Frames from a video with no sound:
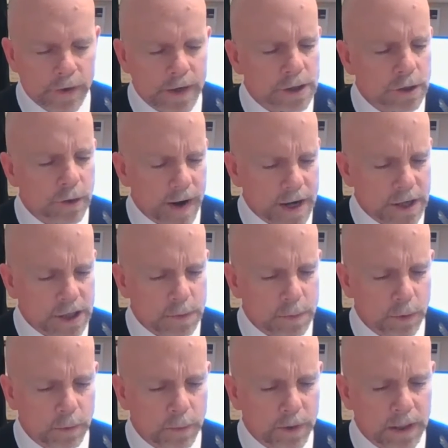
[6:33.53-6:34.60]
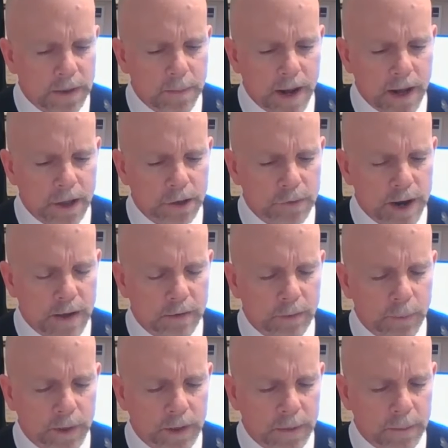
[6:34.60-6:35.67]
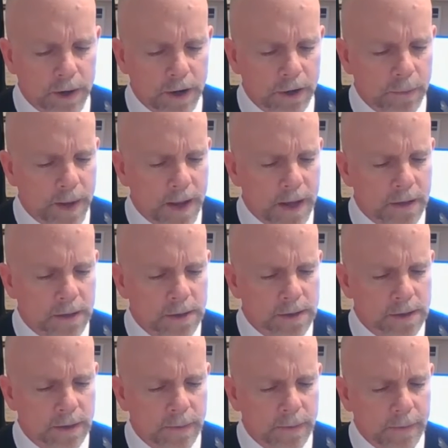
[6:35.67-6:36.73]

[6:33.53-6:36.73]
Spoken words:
crashes per million miles traveled when compared to males.